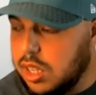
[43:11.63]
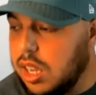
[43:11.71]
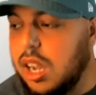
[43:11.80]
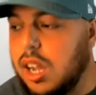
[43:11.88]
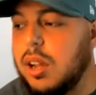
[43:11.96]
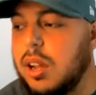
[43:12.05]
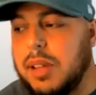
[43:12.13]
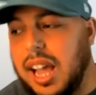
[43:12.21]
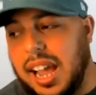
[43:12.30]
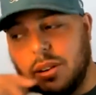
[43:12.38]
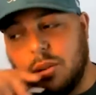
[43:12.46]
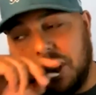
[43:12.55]

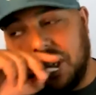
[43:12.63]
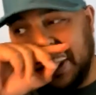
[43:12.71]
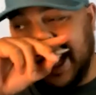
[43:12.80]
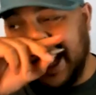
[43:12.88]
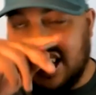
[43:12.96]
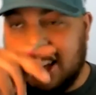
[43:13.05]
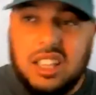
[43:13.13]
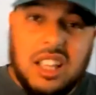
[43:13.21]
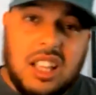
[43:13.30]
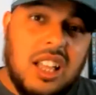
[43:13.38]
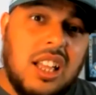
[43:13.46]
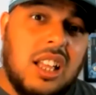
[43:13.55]
I don't think
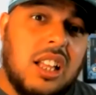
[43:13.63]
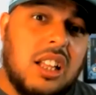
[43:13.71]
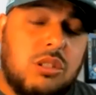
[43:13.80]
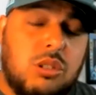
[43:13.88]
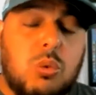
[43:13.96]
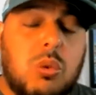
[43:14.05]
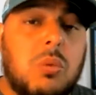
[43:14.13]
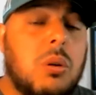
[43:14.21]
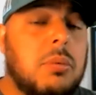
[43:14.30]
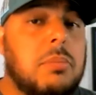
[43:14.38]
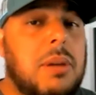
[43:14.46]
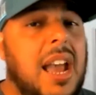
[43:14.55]
Tua will
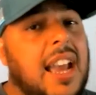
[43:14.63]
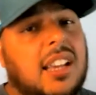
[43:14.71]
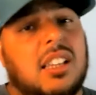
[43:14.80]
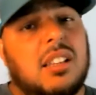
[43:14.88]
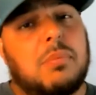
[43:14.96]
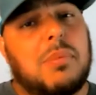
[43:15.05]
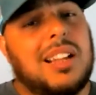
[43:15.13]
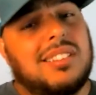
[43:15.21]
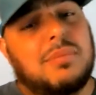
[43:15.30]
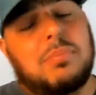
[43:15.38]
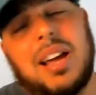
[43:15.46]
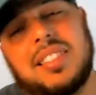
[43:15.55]
be back
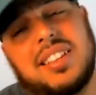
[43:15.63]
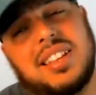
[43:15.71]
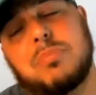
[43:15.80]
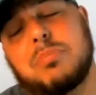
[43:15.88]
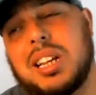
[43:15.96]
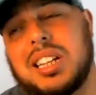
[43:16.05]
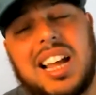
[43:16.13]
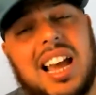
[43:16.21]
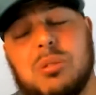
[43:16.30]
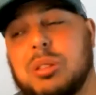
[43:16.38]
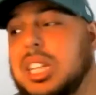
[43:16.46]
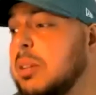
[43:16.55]
by then, but I
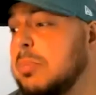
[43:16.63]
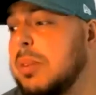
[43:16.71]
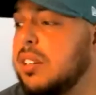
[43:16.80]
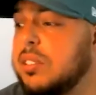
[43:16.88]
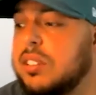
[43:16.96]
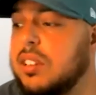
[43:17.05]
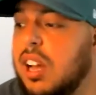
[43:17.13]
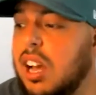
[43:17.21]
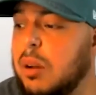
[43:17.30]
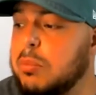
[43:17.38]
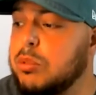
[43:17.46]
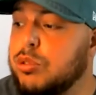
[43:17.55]
don't think it matters.
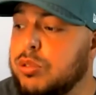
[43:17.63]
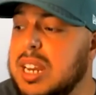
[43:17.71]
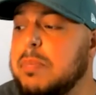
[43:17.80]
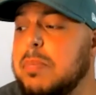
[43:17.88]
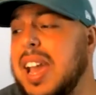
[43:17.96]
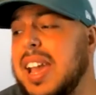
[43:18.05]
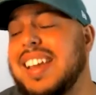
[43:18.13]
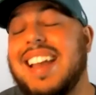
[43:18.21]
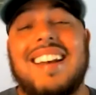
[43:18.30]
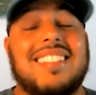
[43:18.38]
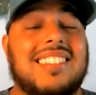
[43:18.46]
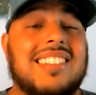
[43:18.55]
Green Bay
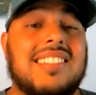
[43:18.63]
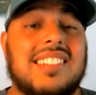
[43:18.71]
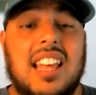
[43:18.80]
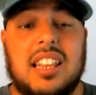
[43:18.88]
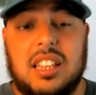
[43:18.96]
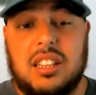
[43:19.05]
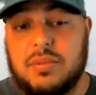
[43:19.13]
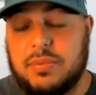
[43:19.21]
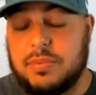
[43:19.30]
at Cincinnati.